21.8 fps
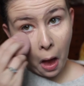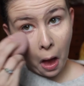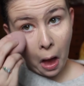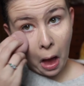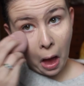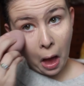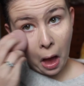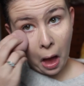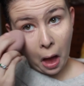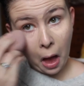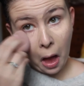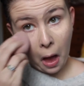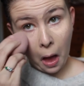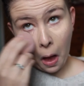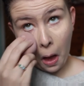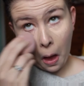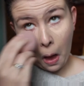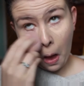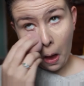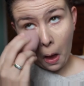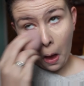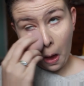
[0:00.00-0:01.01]

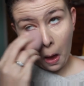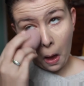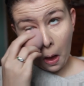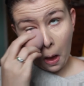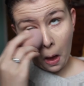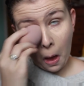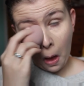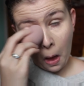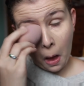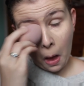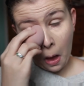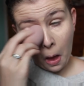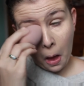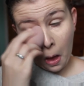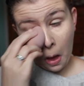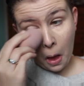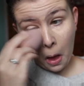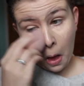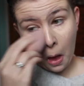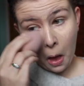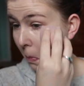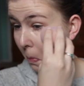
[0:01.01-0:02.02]

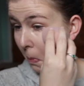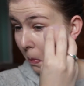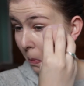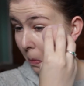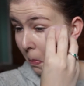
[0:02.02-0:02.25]
Nobody speaks.